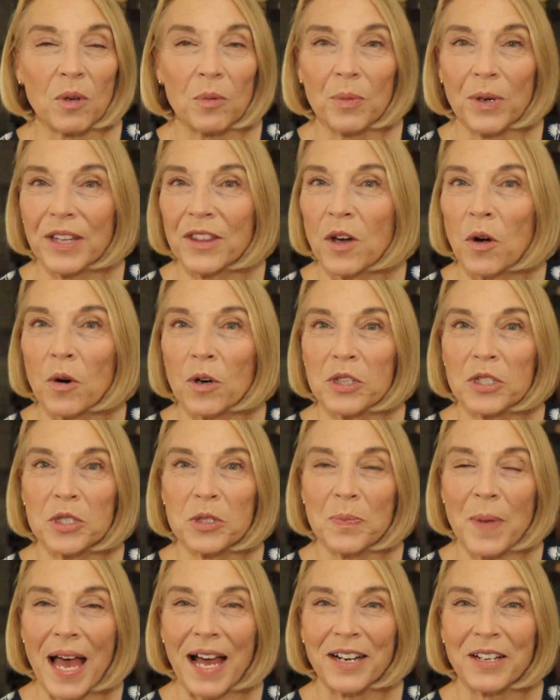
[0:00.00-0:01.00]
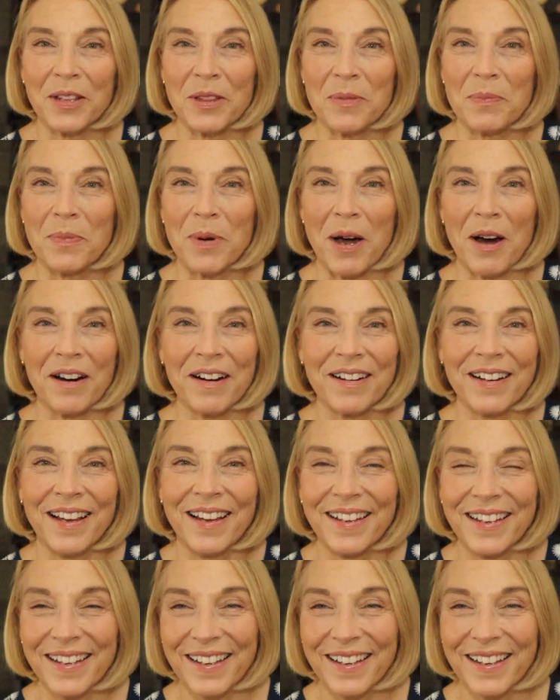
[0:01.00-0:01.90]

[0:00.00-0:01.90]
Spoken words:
We'll bring the horses back to the barn